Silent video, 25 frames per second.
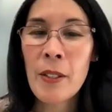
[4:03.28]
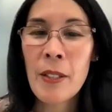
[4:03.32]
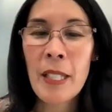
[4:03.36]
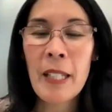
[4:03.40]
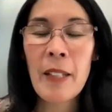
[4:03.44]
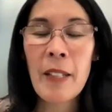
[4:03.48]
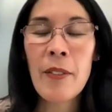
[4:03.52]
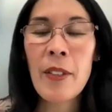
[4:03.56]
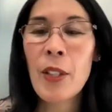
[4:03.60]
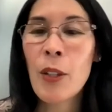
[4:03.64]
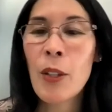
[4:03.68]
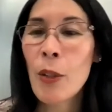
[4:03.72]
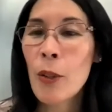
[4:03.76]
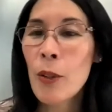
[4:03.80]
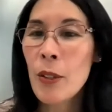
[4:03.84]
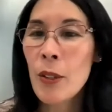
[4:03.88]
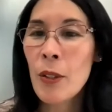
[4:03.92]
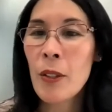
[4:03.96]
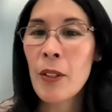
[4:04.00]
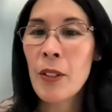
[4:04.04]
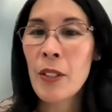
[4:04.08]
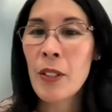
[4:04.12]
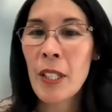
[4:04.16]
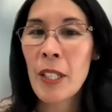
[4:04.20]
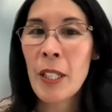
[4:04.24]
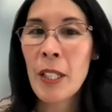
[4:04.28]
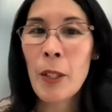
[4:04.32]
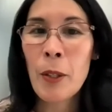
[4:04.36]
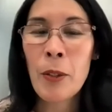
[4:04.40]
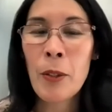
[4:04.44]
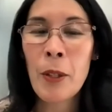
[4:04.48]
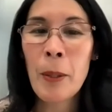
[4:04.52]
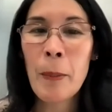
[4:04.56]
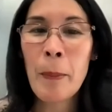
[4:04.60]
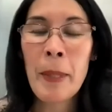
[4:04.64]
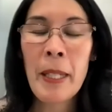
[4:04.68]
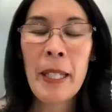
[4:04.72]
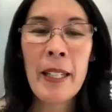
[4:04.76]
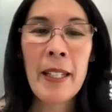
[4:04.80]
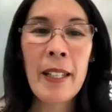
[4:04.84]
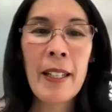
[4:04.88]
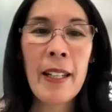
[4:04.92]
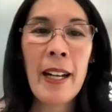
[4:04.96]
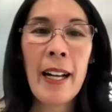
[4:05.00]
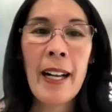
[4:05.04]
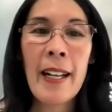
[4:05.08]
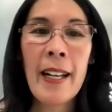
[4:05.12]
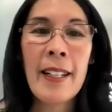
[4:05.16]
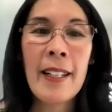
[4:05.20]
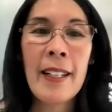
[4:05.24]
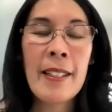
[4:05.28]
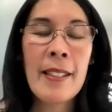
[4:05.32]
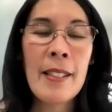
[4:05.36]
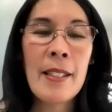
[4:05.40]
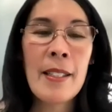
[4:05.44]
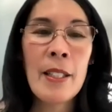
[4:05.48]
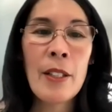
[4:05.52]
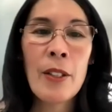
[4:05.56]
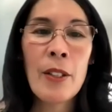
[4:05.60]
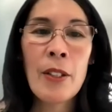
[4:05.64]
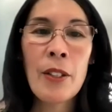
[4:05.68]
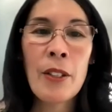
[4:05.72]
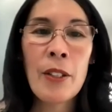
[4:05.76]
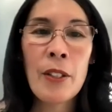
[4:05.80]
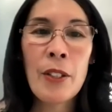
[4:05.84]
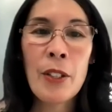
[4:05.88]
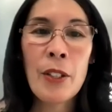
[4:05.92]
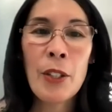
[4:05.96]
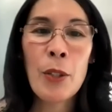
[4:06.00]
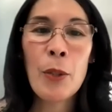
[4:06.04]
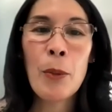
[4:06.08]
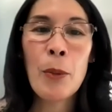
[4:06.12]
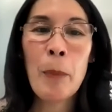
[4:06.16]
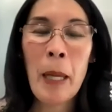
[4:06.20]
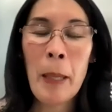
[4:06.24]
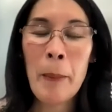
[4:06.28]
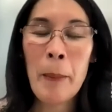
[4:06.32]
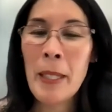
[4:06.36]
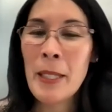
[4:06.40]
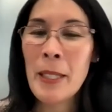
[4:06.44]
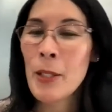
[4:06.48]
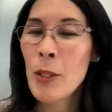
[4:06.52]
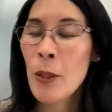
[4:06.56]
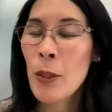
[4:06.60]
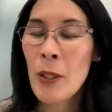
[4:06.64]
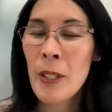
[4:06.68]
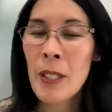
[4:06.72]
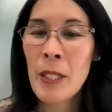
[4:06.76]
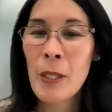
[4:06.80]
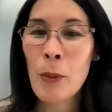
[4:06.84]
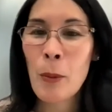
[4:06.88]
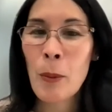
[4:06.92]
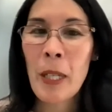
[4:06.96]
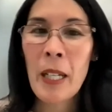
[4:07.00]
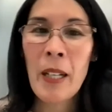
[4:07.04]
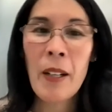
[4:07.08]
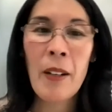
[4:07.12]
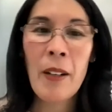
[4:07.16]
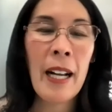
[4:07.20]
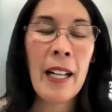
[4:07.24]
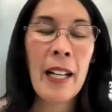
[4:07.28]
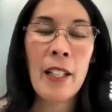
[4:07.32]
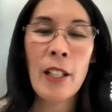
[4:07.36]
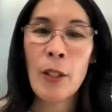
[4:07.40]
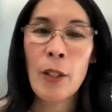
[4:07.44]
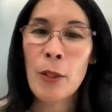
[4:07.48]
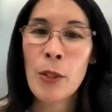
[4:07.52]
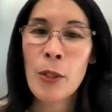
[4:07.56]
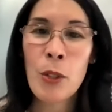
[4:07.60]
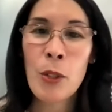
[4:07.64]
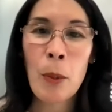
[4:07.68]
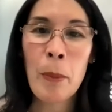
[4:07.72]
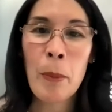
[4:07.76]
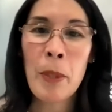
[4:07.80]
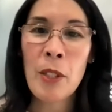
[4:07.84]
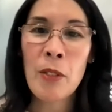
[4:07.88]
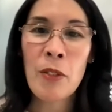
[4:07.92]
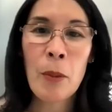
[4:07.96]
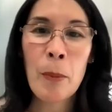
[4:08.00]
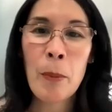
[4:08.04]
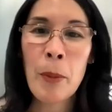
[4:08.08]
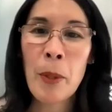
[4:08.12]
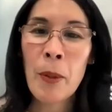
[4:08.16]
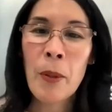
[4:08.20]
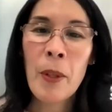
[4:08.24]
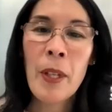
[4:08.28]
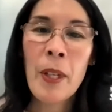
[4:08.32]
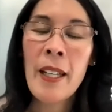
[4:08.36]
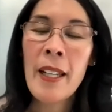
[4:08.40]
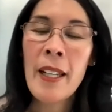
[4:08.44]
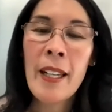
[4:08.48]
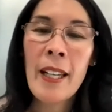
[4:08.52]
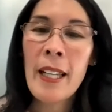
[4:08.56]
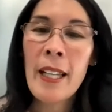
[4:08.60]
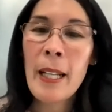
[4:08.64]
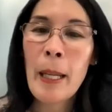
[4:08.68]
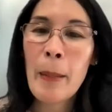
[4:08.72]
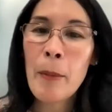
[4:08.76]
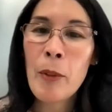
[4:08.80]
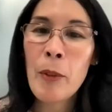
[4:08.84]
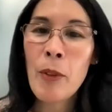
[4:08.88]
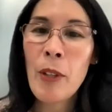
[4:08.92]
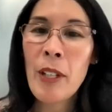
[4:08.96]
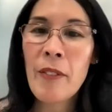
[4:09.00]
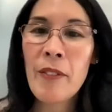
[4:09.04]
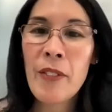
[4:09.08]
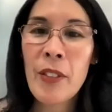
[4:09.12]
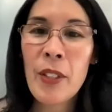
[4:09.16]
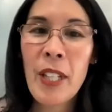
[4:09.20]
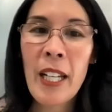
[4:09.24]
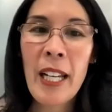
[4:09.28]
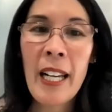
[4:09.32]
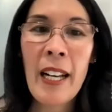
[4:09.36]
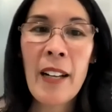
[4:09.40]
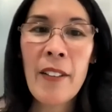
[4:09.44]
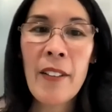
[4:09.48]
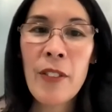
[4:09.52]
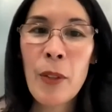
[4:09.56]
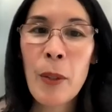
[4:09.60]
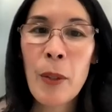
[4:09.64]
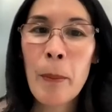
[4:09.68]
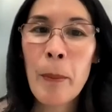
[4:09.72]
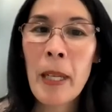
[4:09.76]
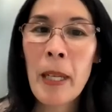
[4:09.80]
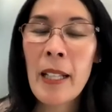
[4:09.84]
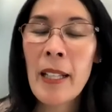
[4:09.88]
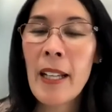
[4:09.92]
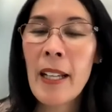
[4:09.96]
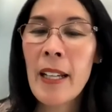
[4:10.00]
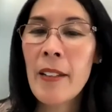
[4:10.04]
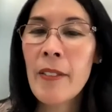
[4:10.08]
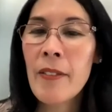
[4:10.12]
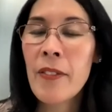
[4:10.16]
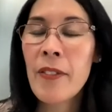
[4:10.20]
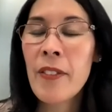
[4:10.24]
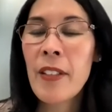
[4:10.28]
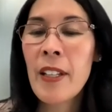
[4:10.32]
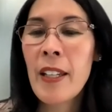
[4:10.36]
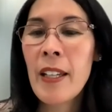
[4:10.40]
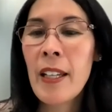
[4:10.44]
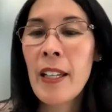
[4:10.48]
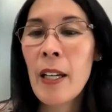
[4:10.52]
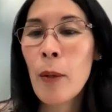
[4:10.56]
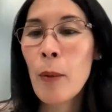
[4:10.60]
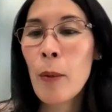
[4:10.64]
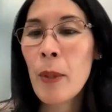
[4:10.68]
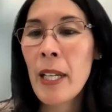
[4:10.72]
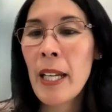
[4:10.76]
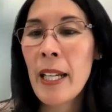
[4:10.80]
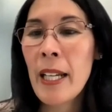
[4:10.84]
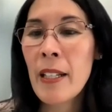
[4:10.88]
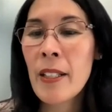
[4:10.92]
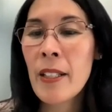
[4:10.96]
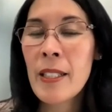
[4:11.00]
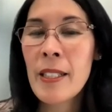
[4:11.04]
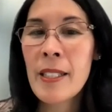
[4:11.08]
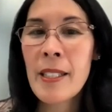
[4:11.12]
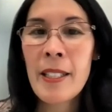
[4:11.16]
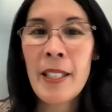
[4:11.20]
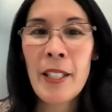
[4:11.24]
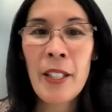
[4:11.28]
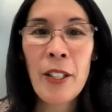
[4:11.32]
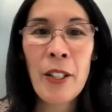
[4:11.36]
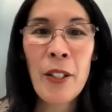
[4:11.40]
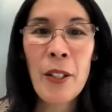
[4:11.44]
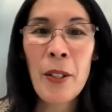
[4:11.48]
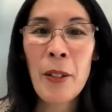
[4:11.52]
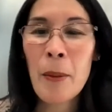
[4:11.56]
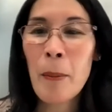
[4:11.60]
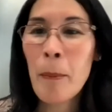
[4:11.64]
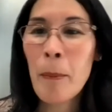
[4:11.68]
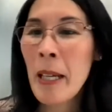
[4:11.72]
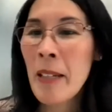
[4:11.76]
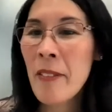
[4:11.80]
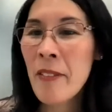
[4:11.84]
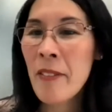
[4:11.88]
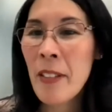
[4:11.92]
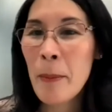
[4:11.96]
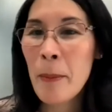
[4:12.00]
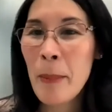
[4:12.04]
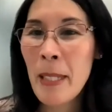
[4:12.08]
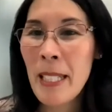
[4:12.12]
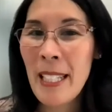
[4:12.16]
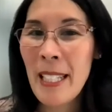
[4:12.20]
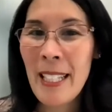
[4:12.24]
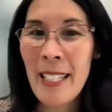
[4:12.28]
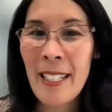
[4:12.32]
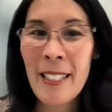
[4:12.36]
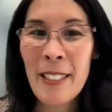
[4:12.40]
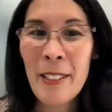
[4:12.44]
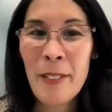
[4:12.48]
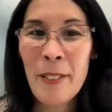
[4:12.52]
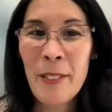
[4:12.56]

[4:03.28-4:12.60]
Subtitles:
Even though you're younger than me, I consider you my mentor as well. I learned so much from you, and I'm grateful to have you in my life and what I consider my familia.